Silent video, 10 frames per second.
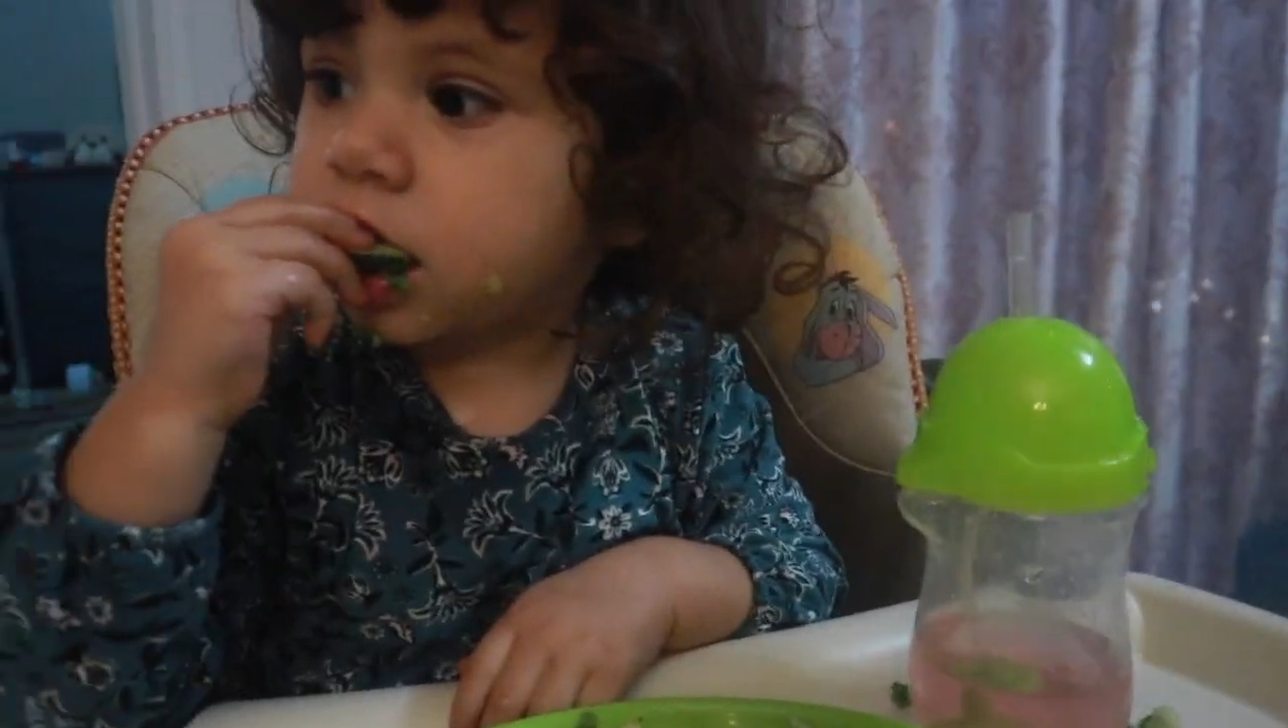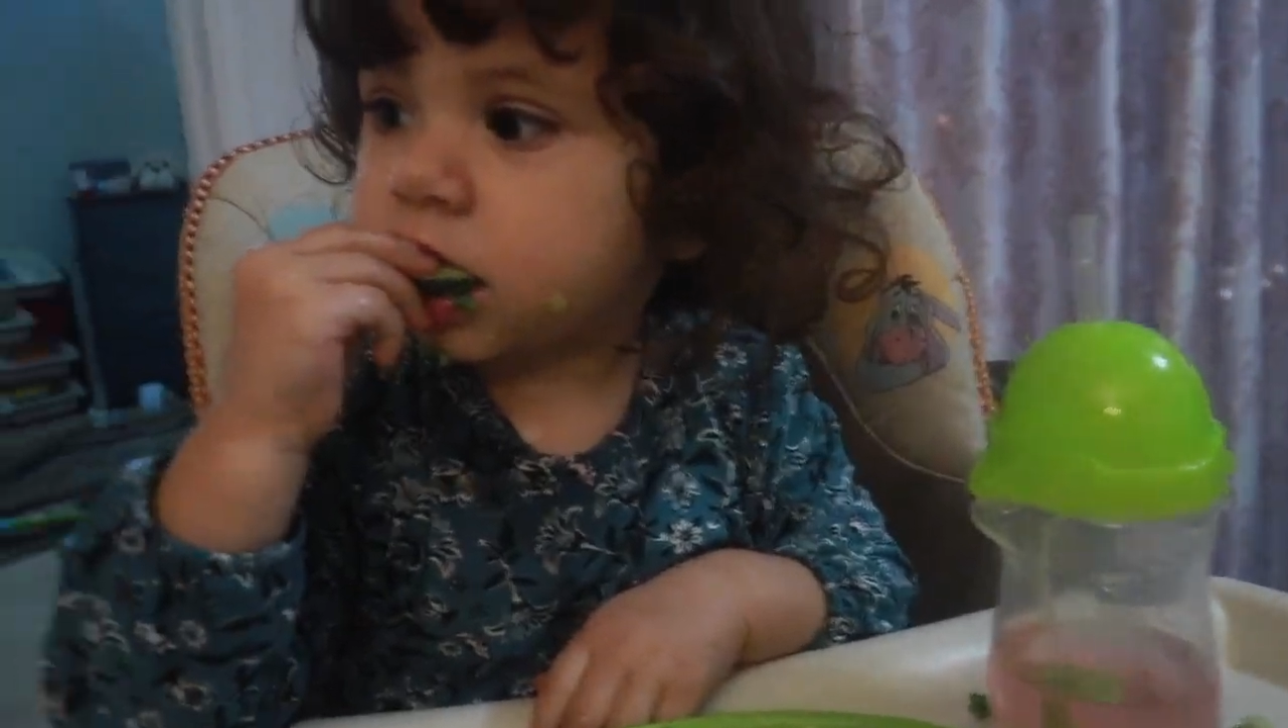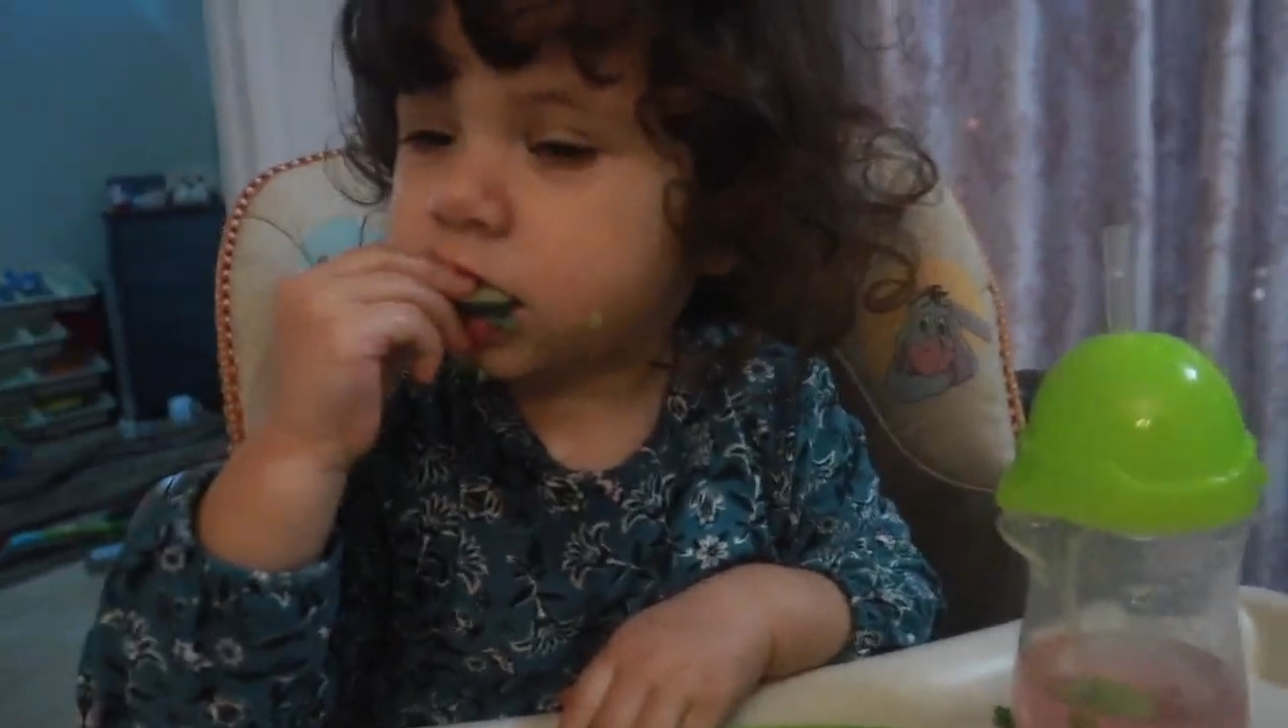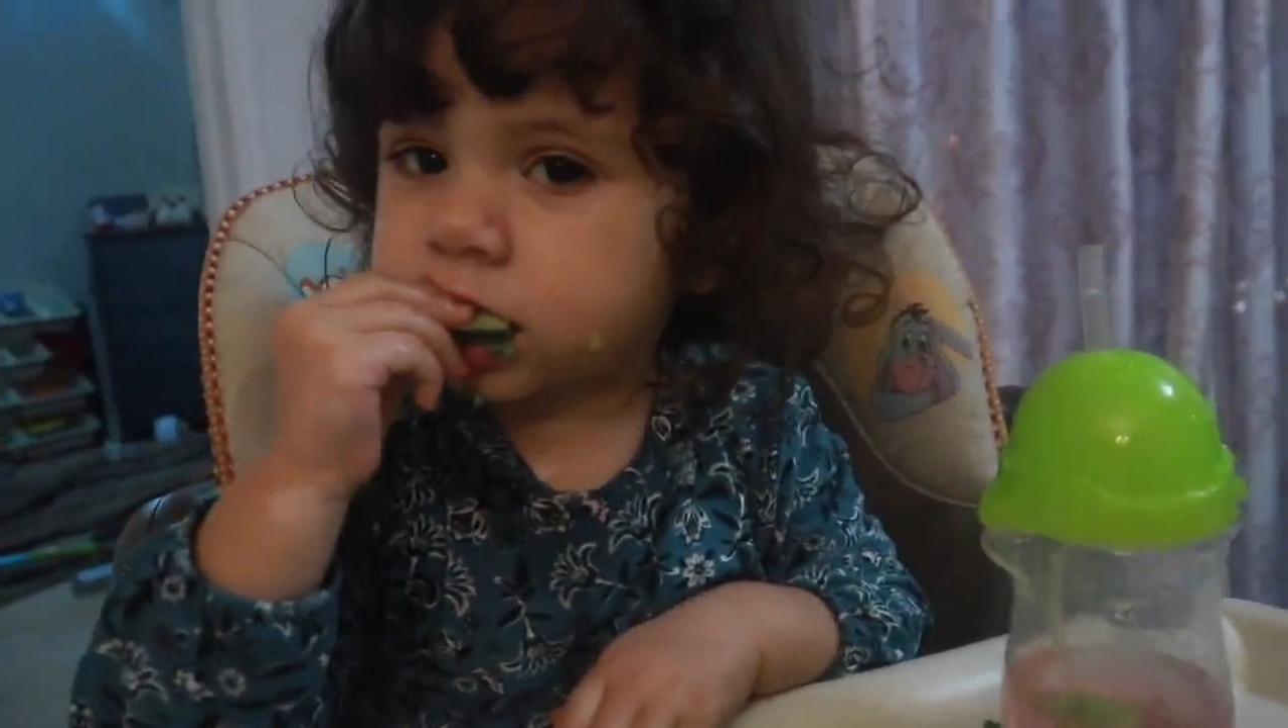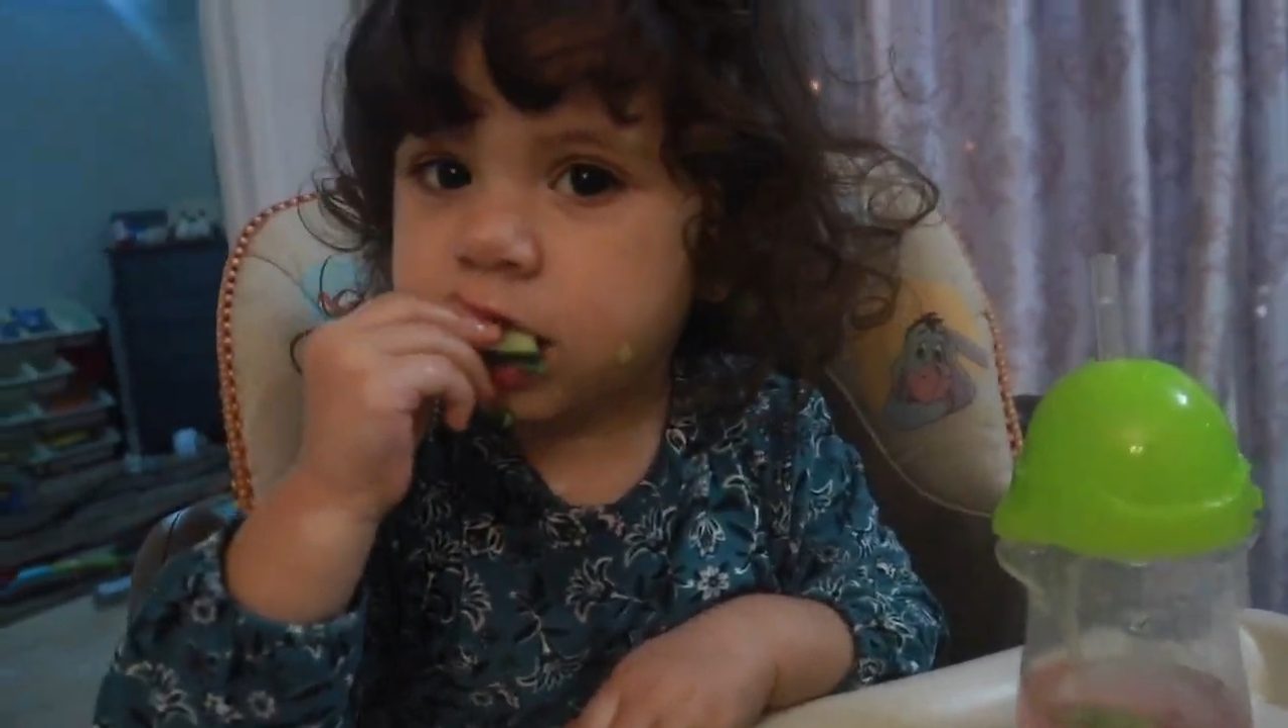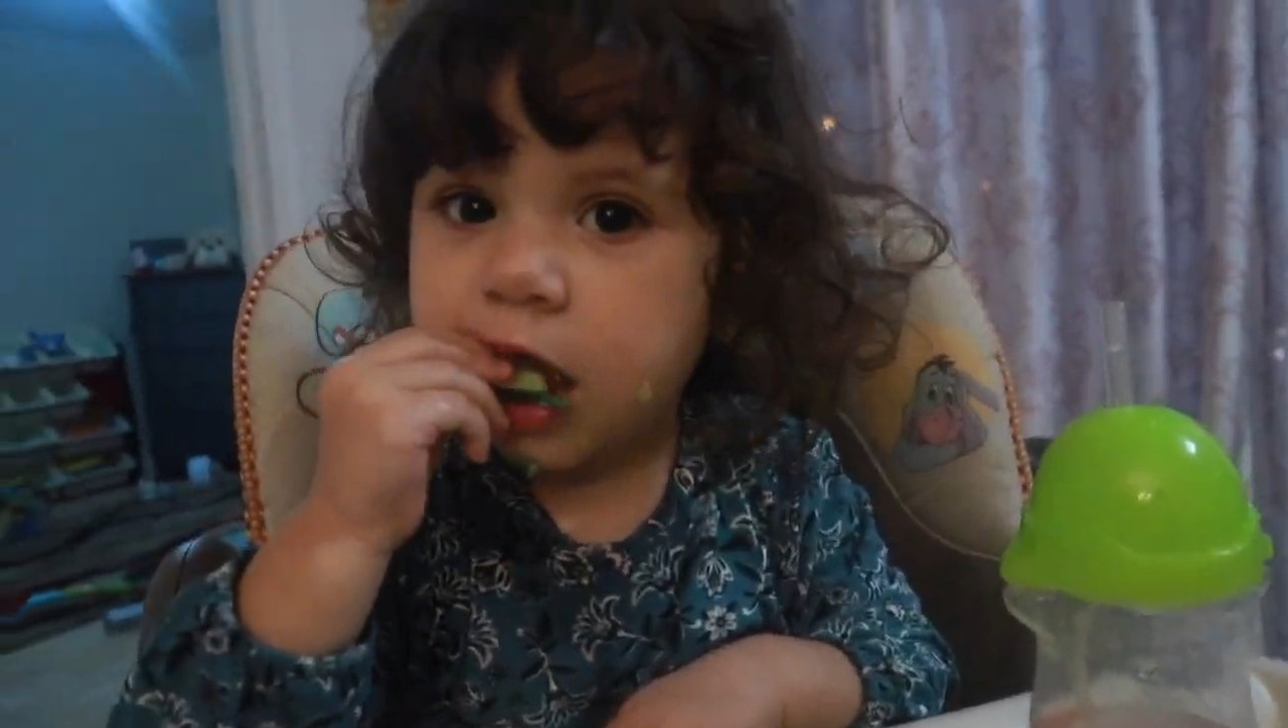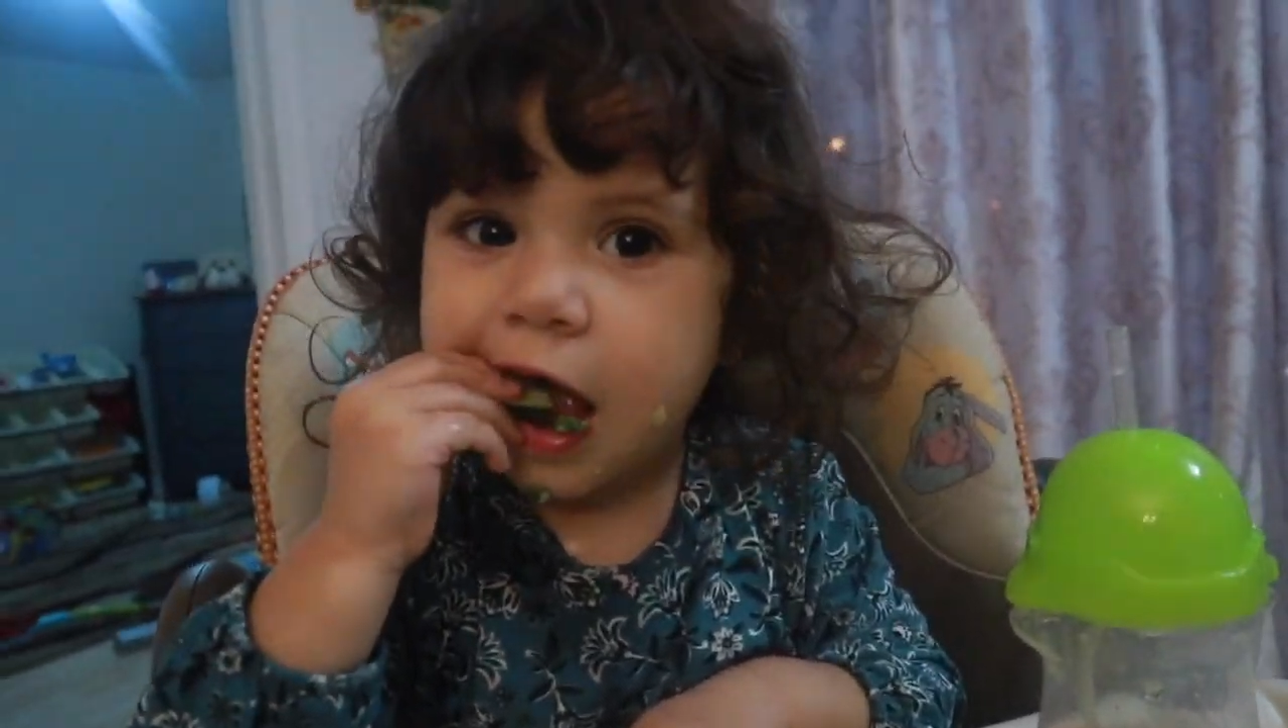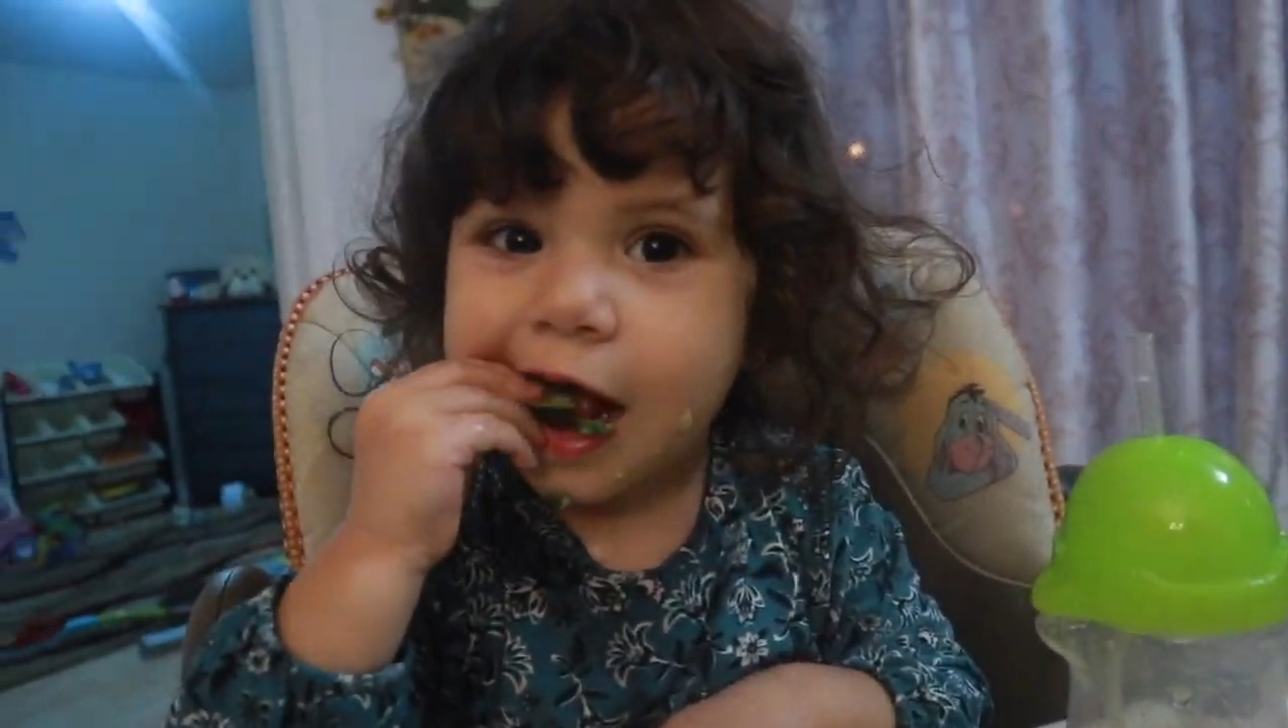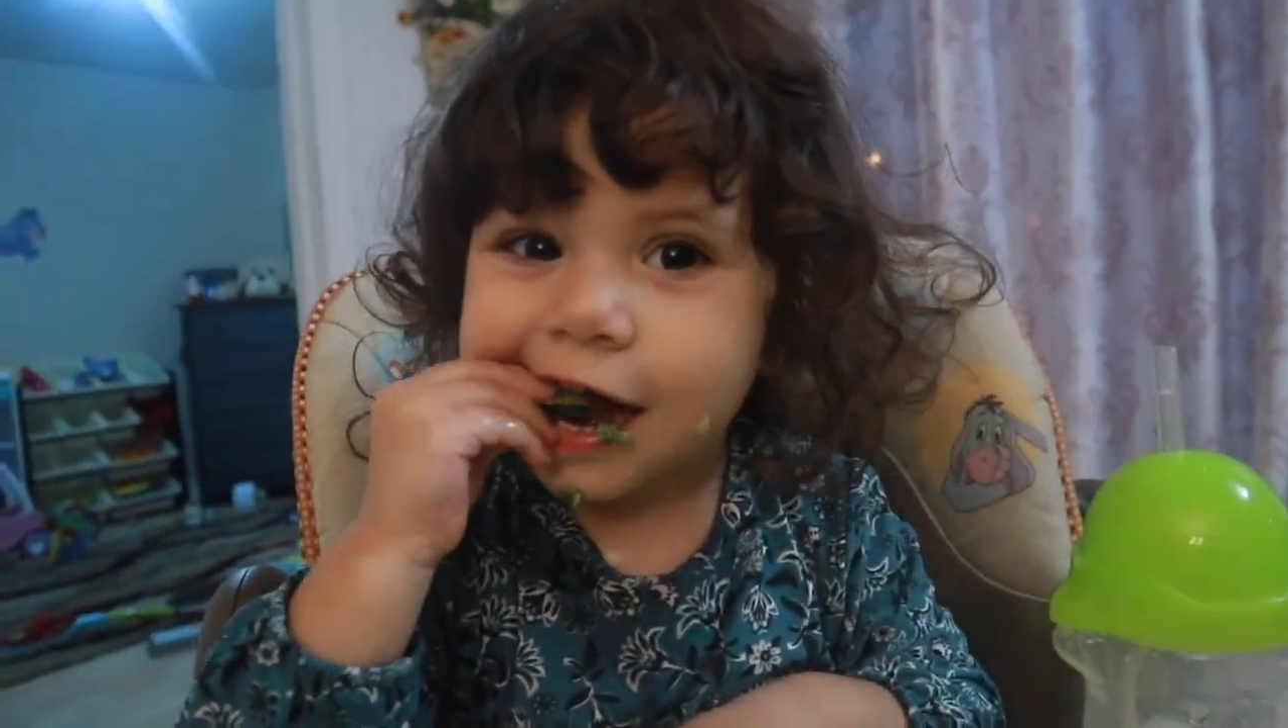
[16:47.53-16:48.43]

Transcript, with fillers: you eat.